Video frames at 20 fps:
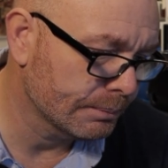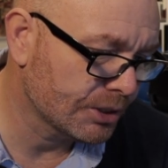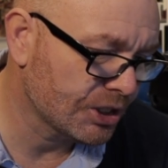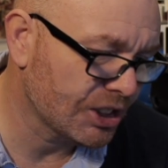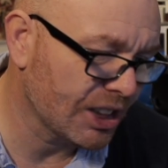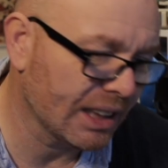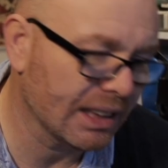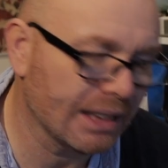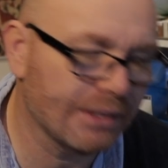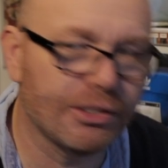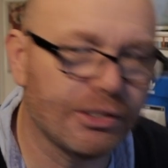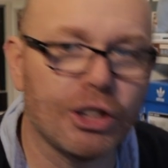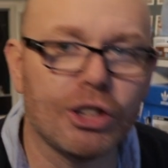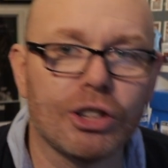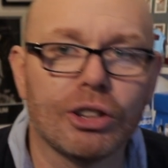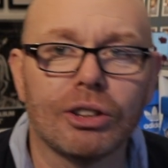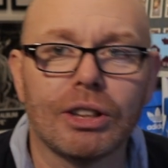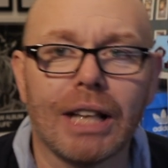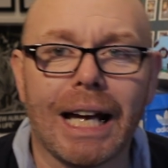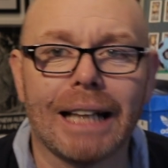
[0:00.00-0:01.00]

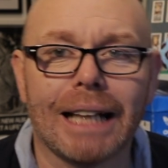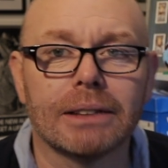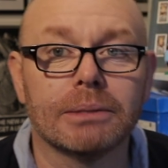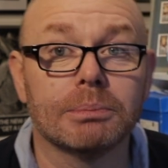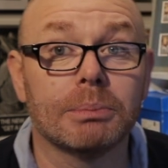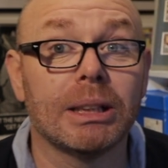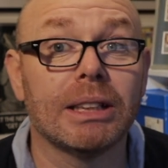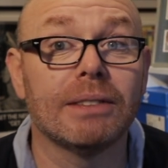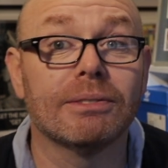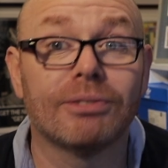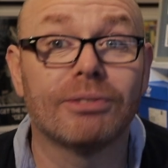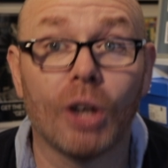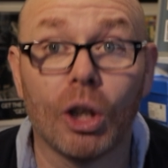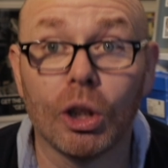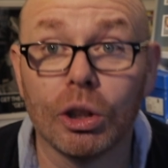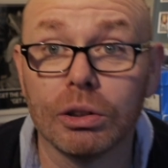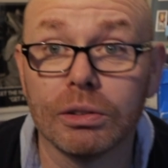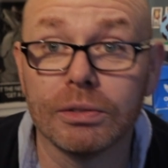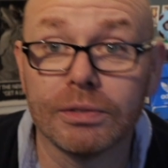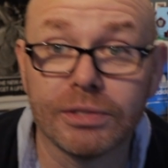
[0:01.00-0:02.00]
television hadn't been
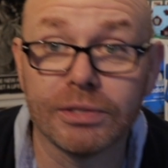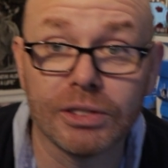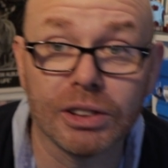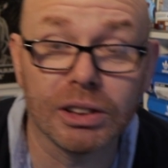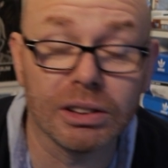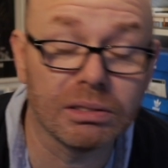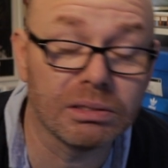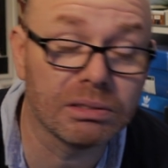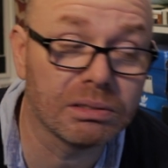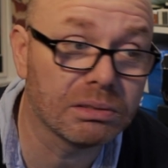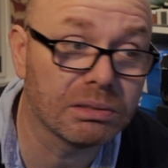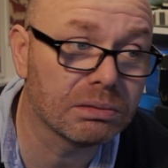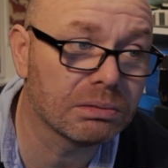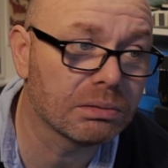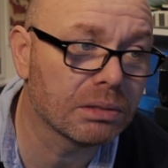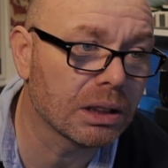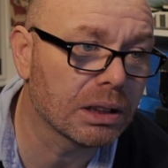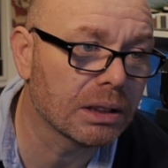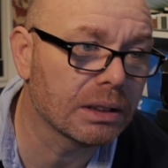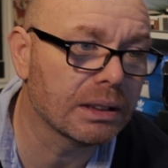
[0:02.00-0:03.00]
involved
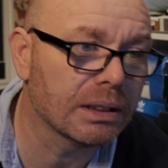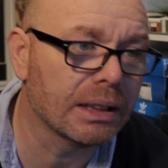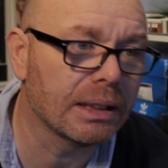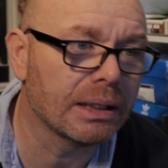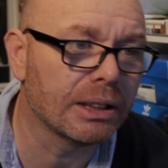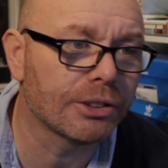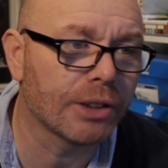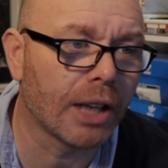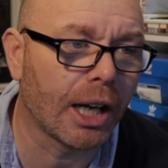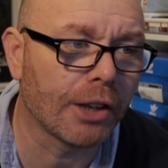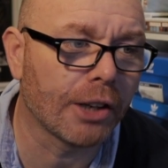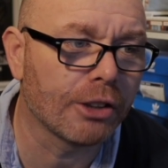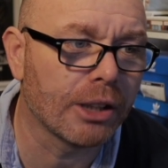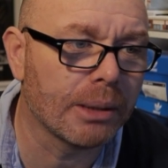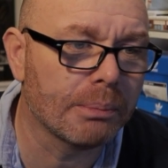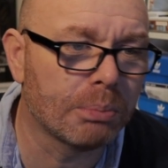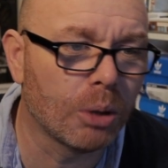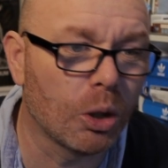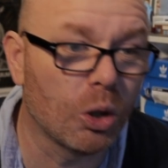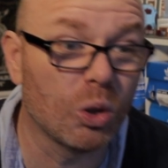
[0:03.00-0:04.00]
in Crown
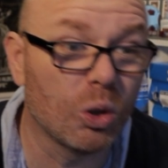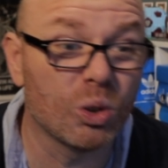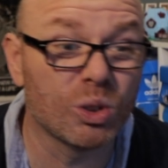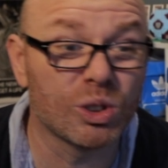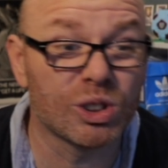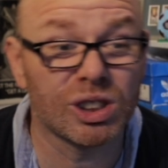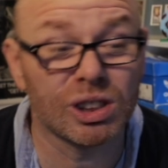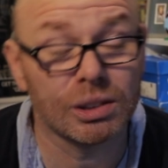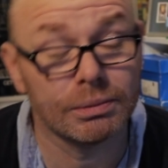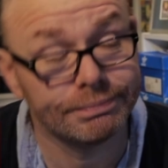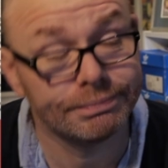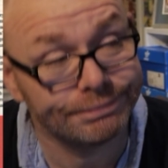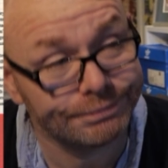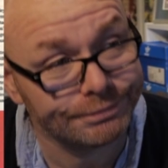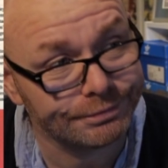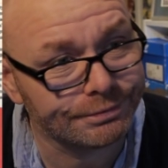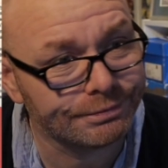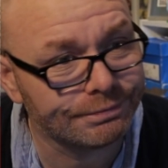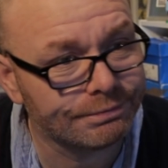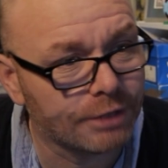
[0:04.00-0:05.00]
Green Bowls
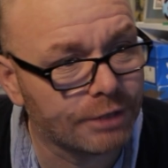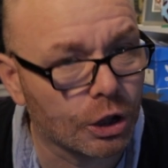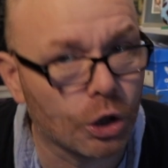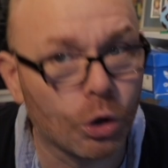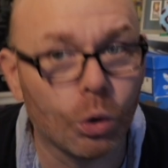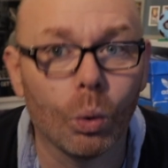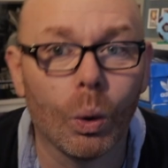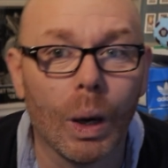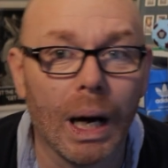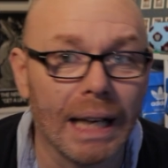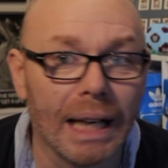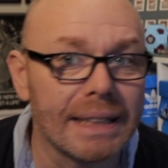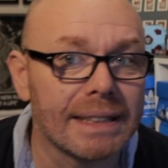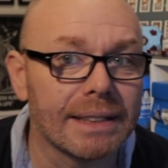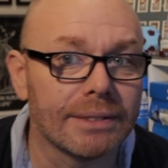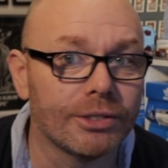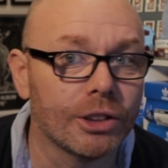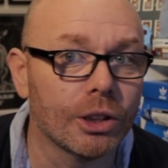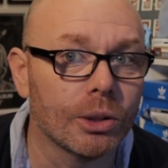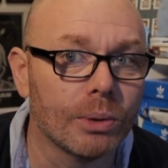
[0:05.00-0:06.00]
for
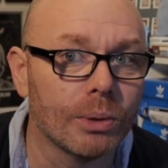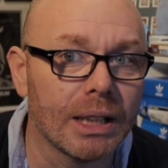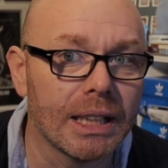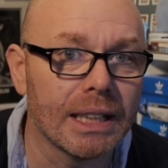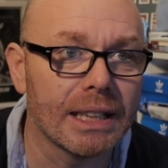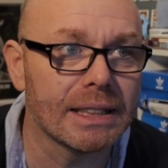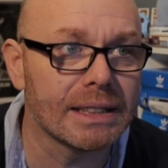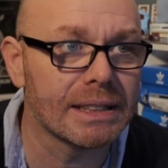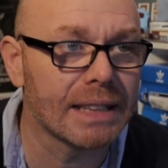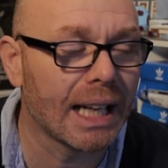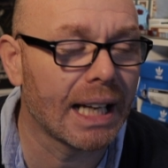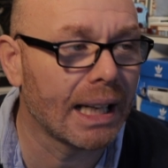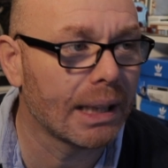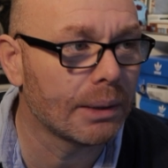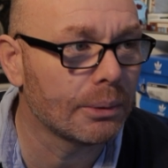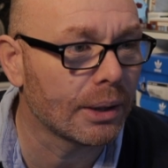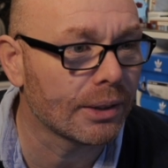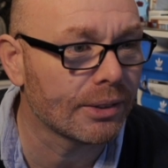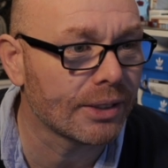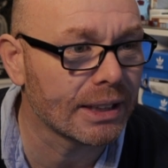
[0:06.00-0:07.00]
quite a few years
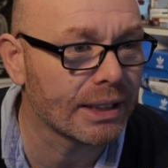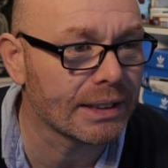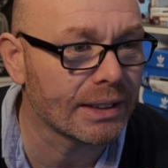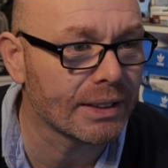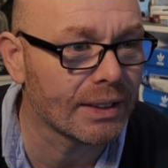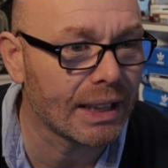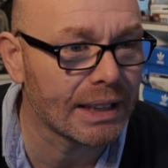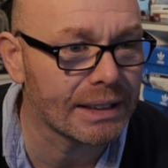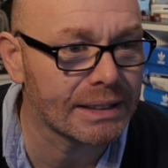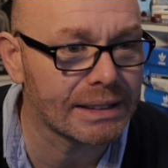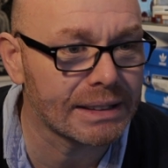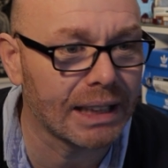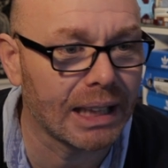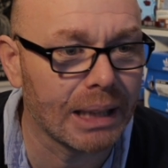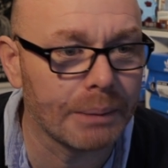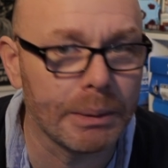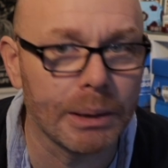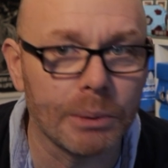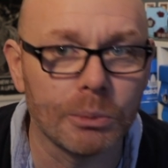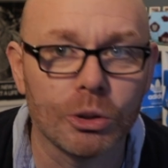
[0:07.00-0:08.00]
now. I think the last
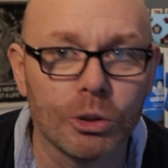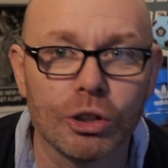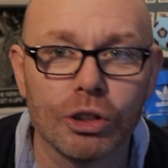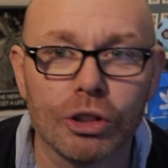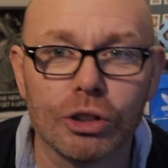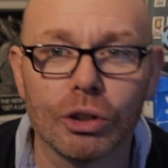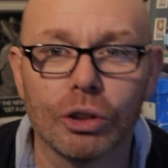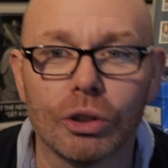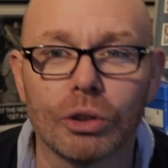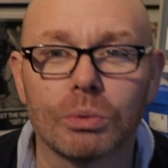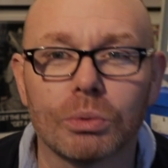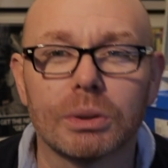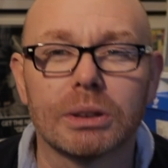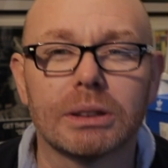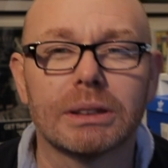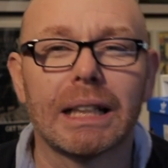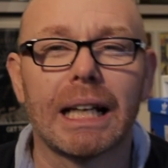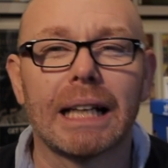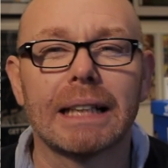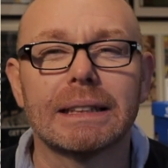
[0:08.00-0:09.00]
time it was shown was
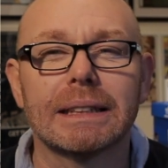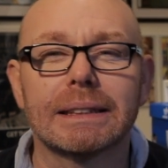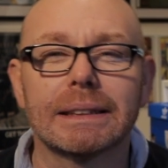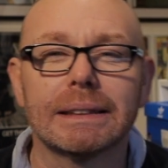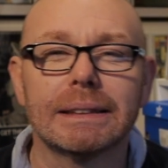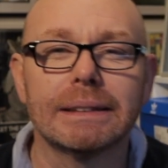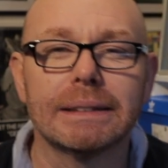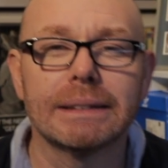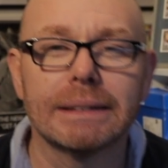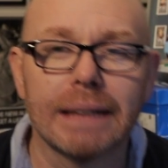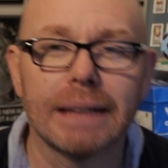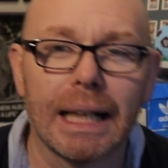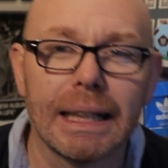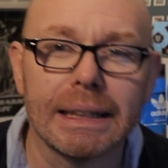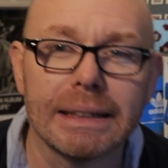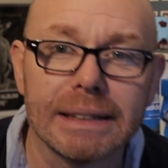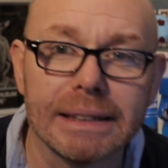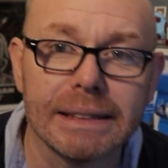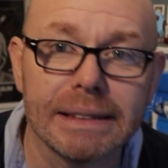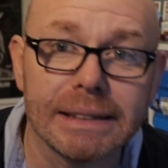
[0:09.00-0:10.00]

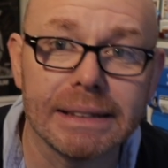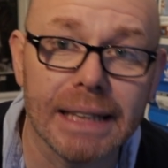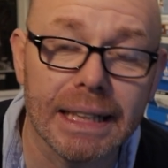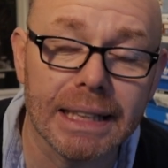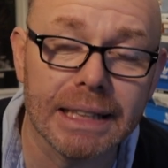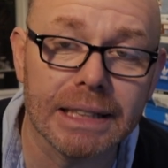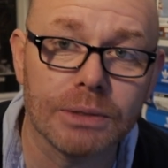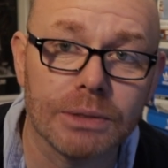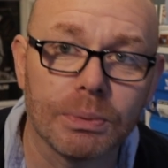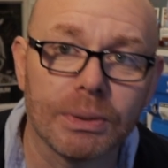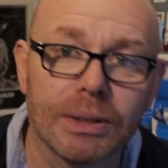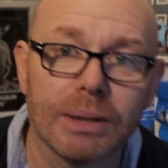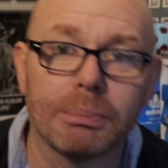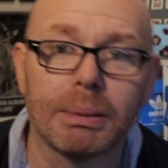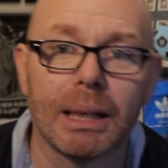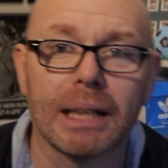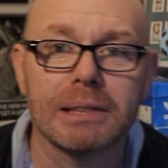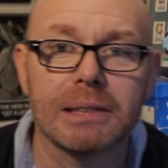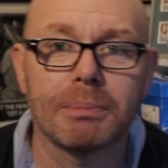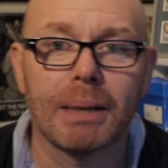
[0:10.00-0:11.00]
1996 with the
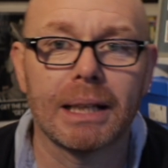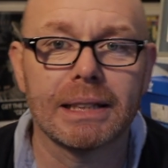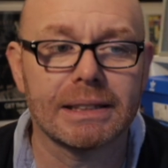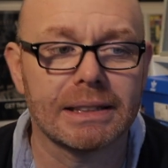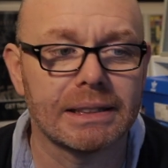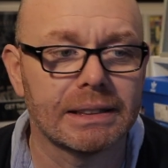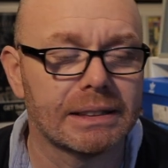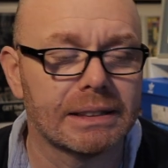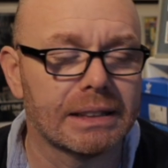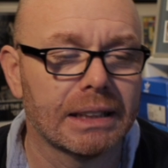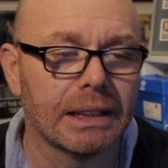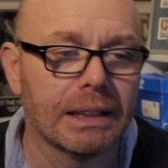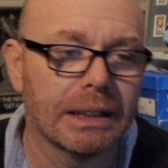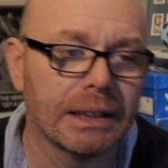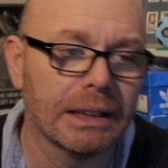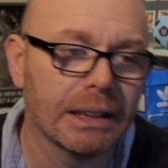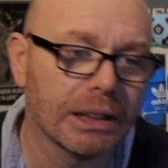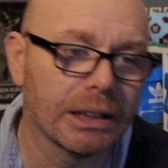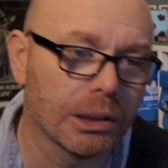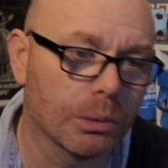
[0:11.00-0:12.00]
Bassmasters.
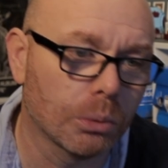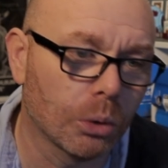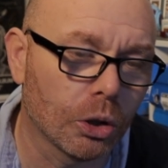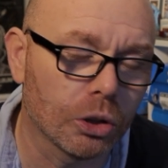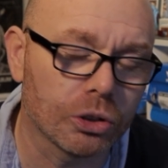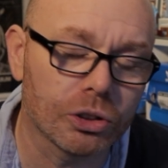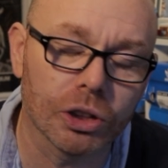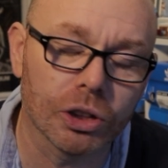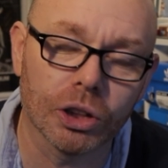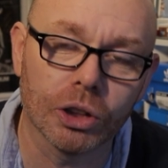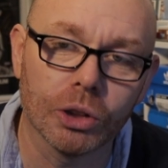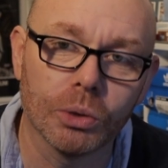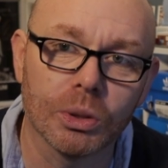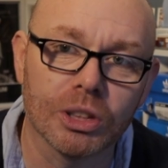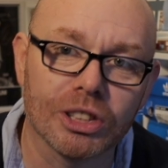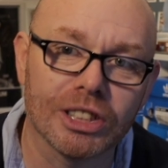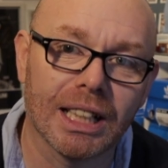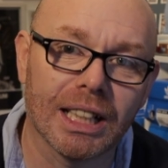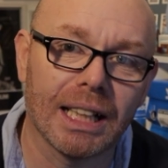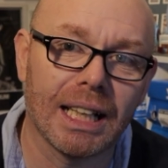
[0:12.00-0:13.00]
The Waterloo
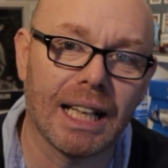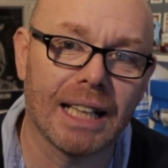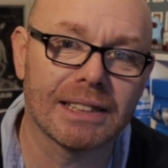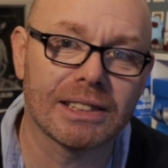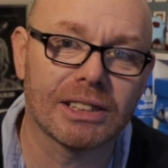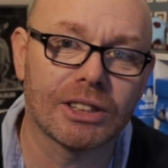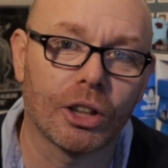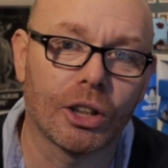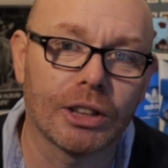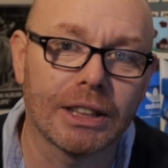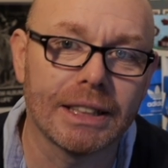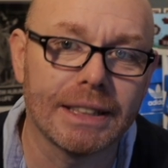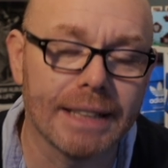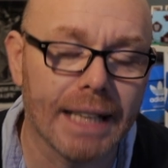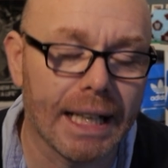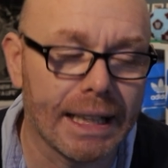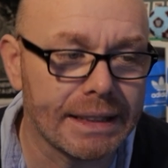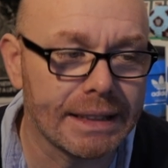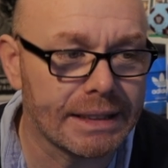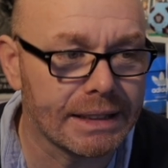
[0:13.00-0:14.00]
was last on in
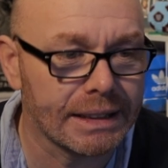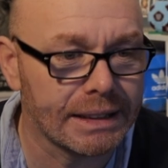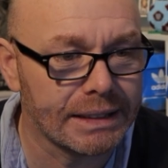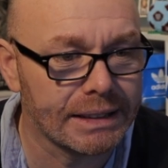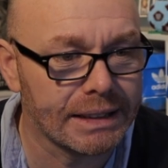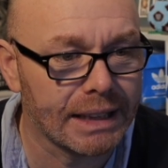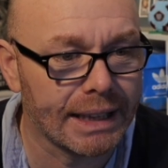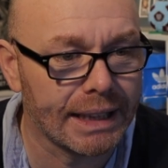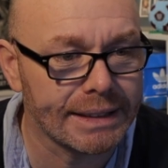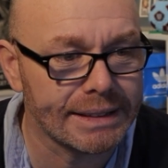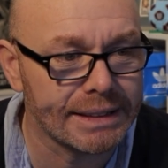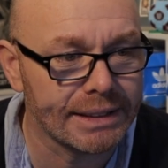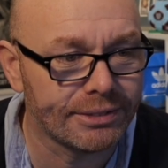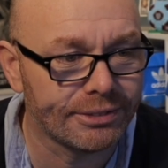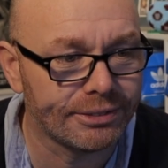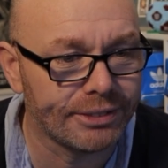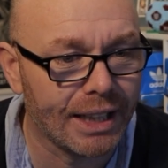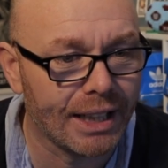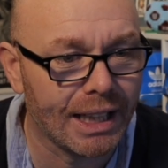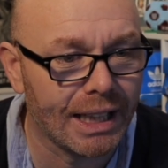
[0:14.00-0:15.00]

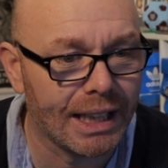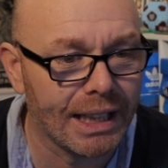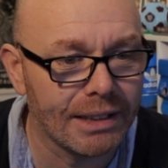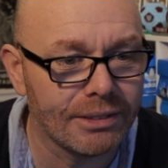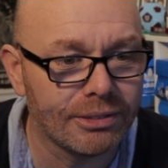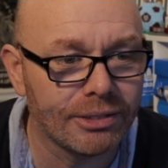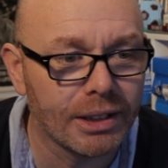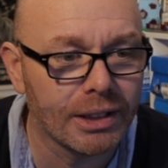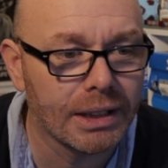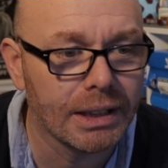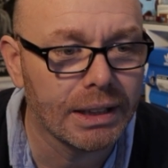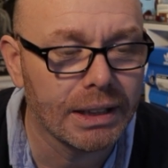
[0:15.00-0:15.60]
1995